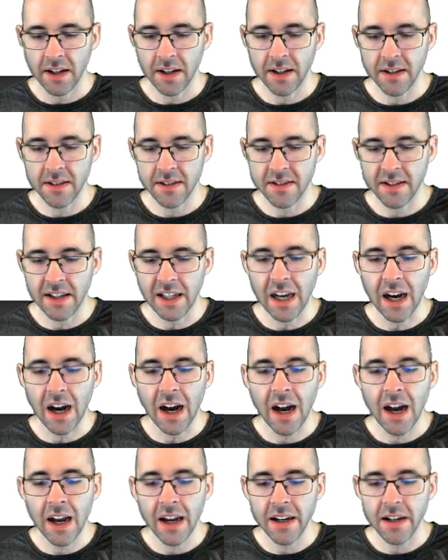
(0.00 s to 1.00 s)
is the
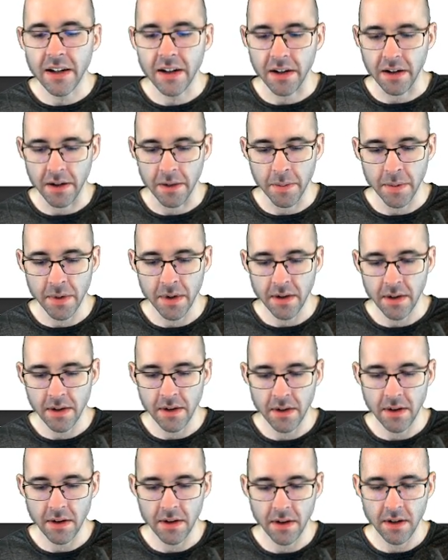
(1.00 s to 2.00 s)

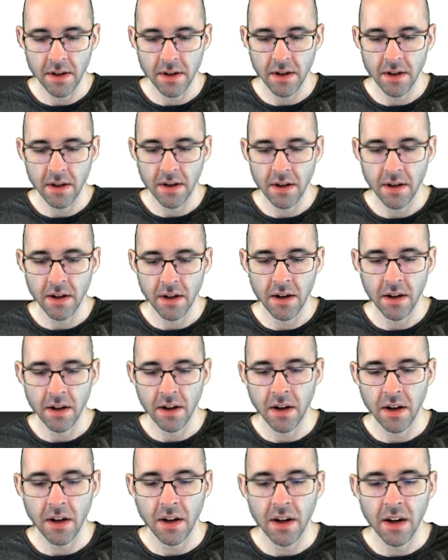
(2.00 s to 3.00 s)
item
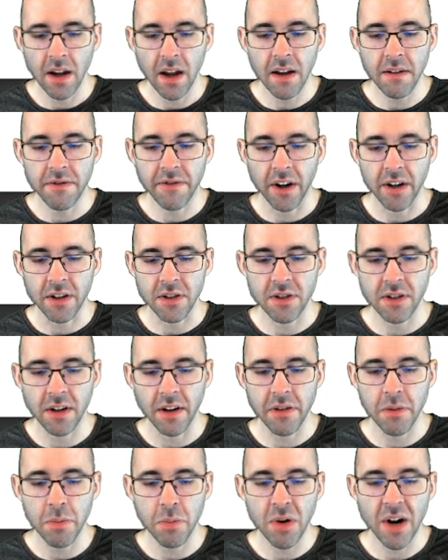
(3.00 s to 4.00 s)
a function
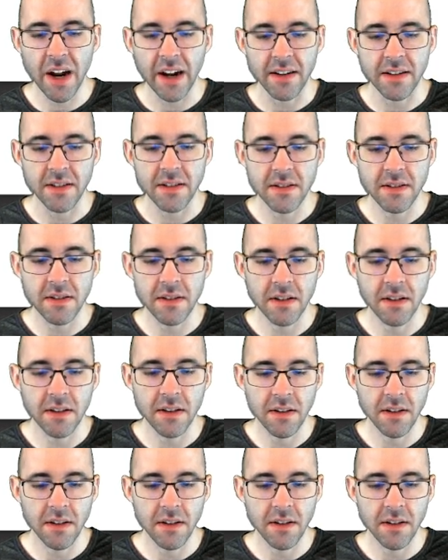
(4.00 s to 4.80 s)
of the price.